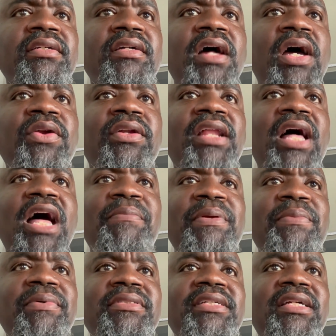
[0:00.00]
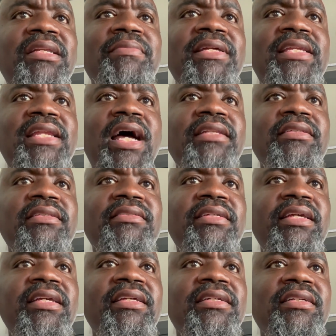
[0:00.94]
know a lot of people telling me not to
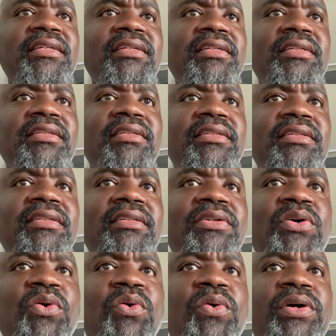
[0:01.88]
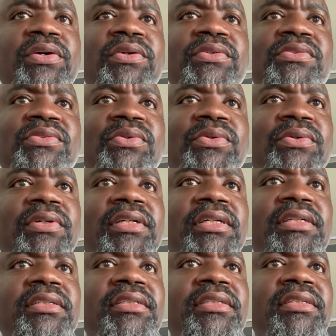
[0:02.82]
take coils
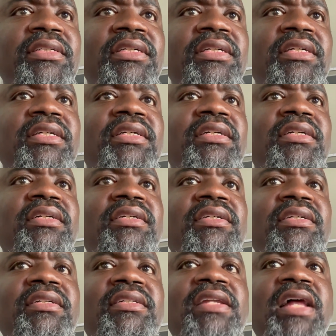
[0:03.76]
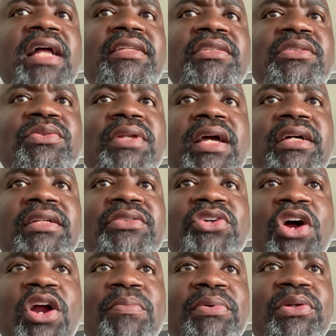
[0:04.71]
or not to do like a
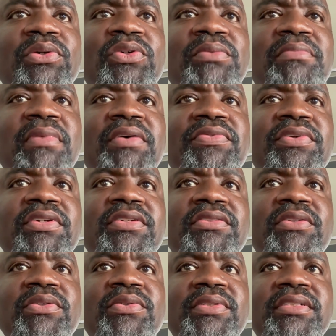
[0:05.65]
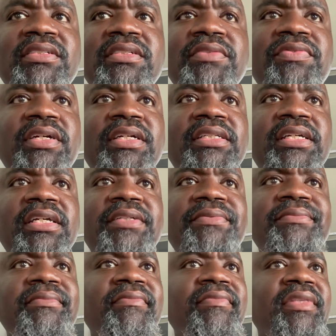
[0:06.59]
tarp load, my first load and stuff like that.
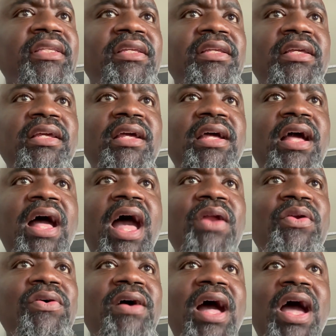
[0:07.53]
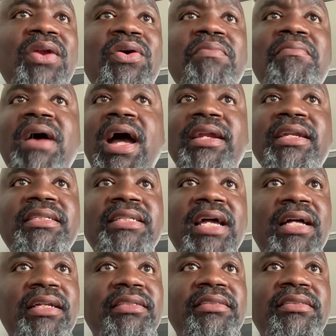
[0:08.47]
I don't mind a
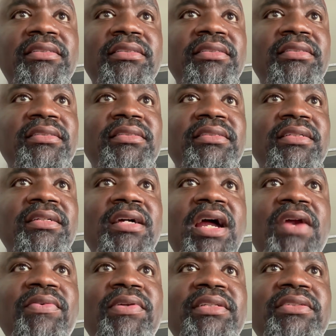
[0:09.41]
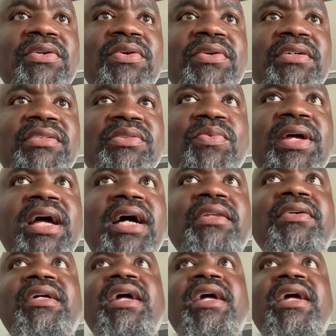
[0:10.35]
challenge. I really don't, because the way I look